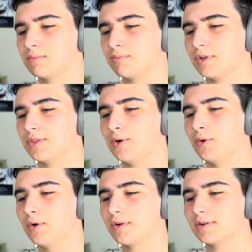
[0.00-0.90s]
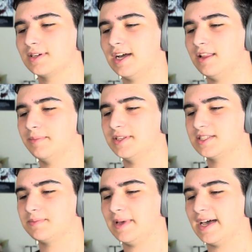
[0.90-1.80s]
Bring the horror
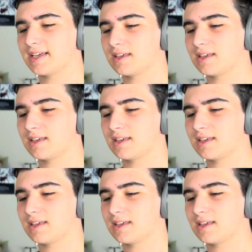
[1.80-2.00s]
elements back.